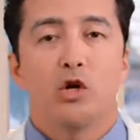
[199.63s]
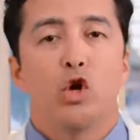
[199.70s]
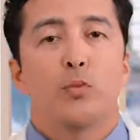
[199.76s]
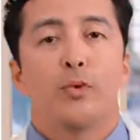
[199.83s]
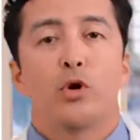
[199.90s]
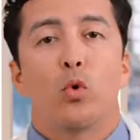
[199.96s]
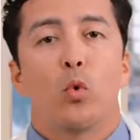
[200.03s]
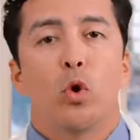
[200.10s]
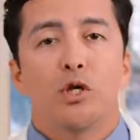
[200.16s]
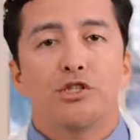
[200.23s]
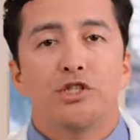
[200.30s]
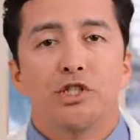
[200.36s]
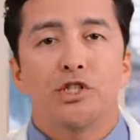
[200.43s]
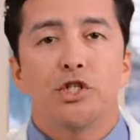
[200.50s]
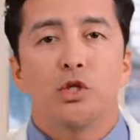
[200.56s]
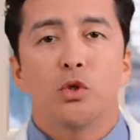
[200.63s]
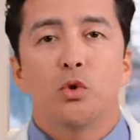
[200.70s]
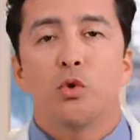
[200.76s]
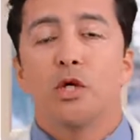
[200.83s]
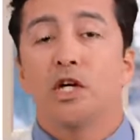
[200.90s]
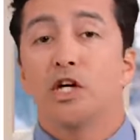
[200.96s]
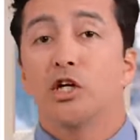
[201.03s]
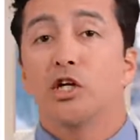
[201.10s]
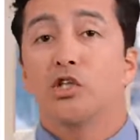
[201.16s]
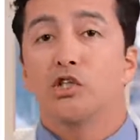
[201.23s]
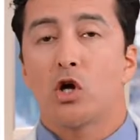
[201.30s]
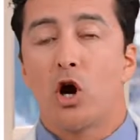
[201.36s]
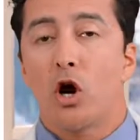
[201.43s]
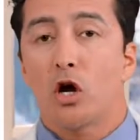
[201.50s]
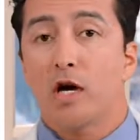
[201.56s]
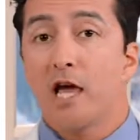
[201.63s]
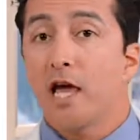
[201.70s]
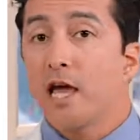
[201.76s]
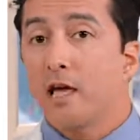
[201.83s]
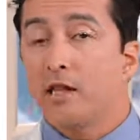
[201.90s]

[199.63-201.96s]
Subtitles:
No matter what you do, it is hard.